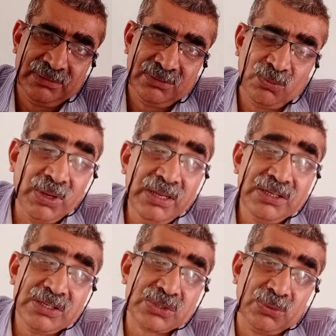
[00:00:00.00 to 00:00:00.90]
Why
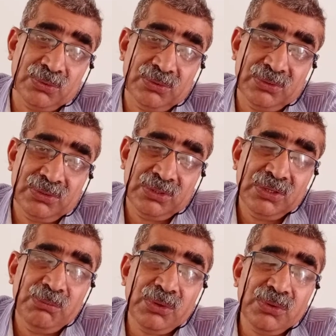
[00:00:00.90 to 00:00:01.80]
it is so?
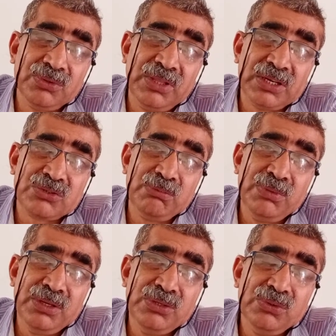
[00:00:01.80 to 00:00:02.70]
Because there should
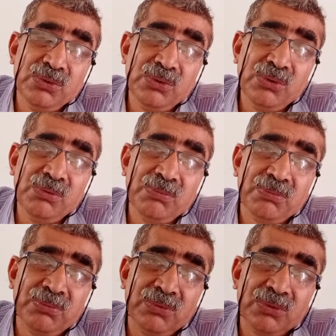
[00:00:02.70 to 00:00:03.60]
be
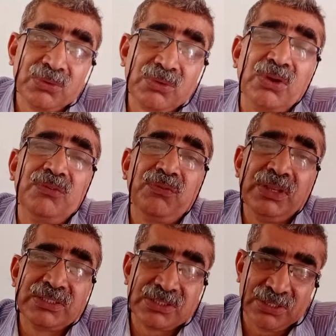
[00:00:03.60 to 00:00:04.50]
no
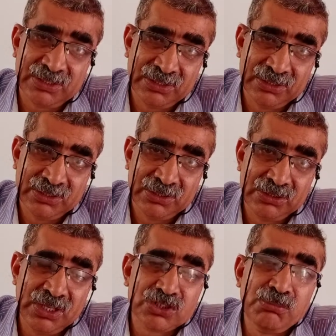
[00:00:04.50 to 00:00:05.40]
conflict.
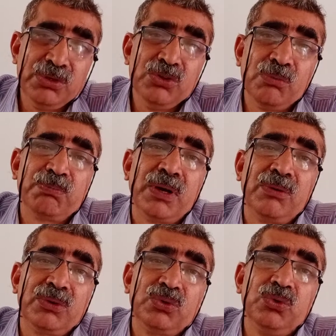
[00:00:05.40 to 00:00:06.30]
There should be no
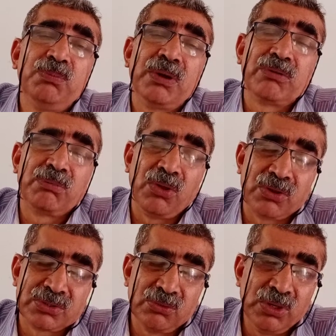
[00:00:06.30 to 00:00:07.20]
two power
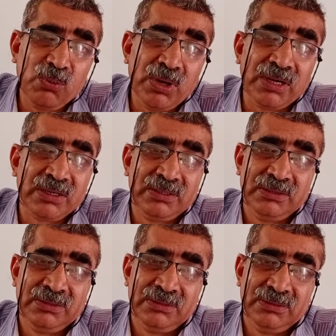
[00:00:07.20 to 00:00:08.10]
blocks, only one.
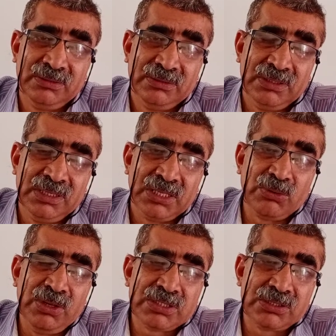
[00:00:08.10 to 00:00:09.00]

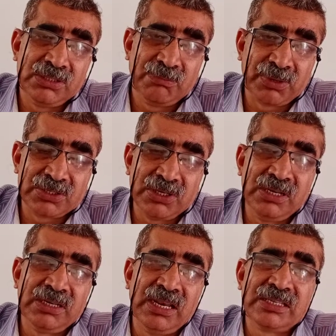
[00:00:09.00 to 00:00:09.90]
Otherwise, the
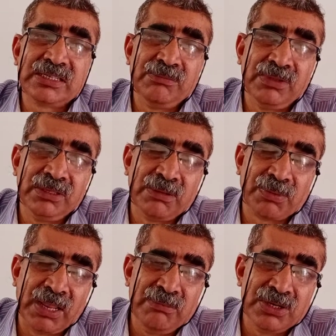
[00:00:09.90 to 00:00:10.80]
president tells something, the
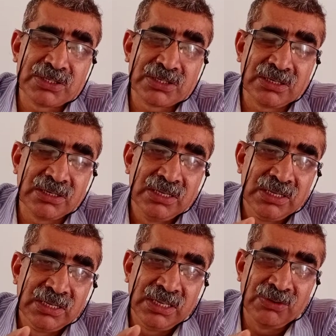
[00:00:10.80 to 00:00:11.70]
prime
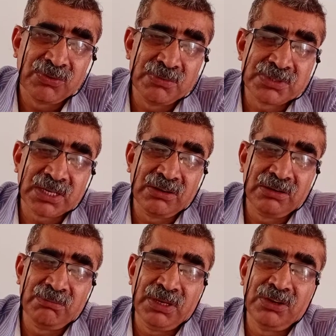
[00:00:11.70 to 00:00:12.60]
minister informs the
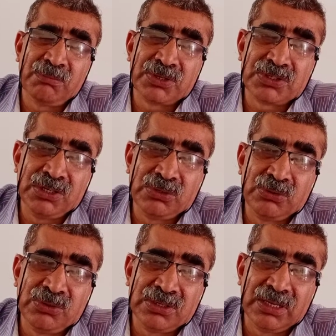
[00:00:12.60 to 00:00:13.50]
government or president
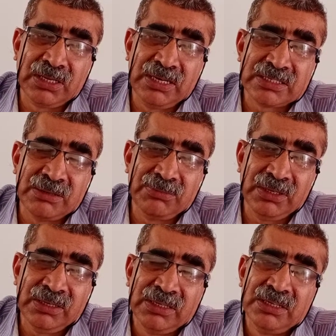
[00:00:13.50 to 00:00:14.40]
to agree
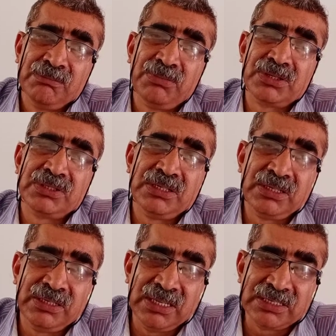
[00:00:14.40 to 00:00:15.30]
something,
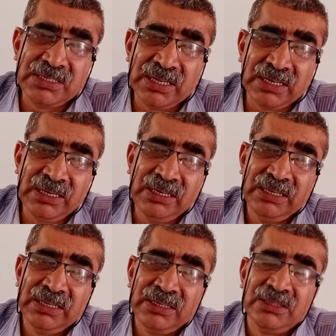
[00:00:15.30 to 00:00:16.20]
president doesn't
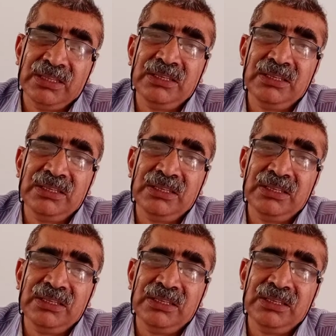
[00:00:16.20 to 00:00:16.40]
agree, then